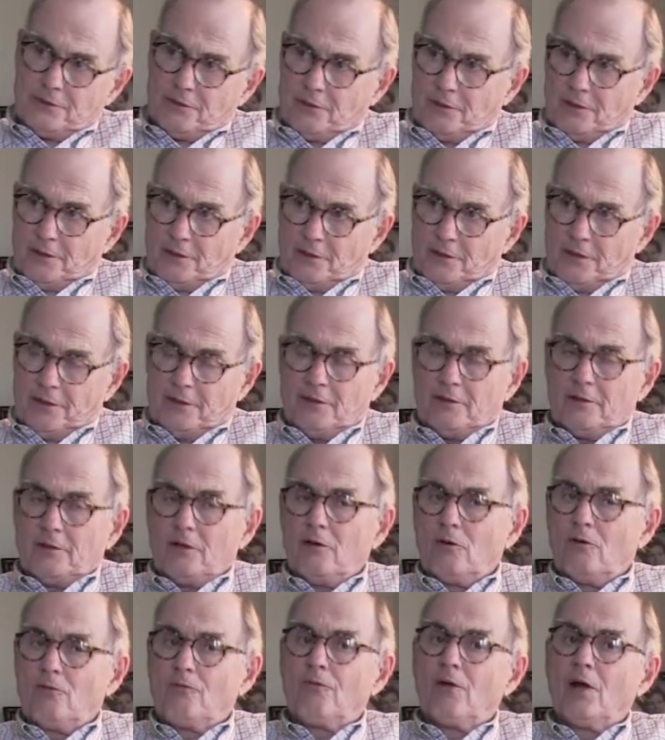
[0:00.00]
to another,
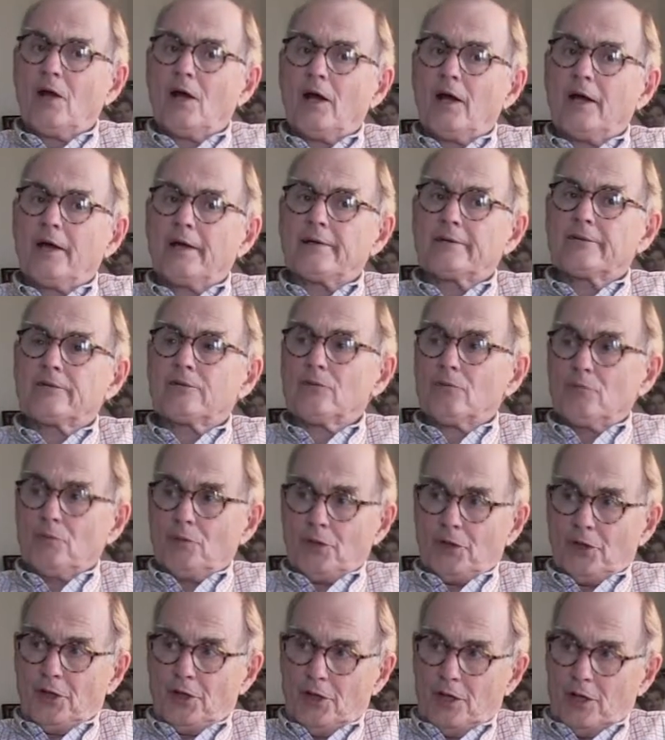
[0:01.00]
or flying to
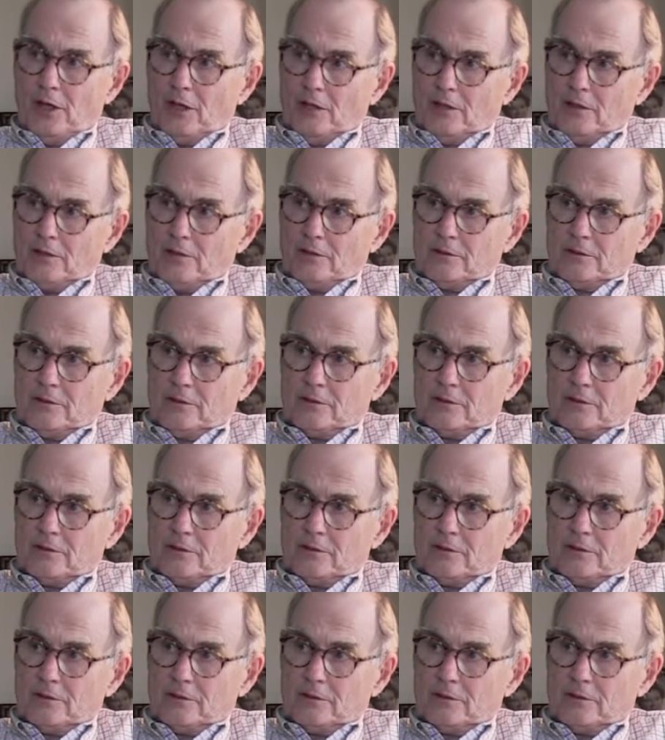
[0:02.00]
Manila.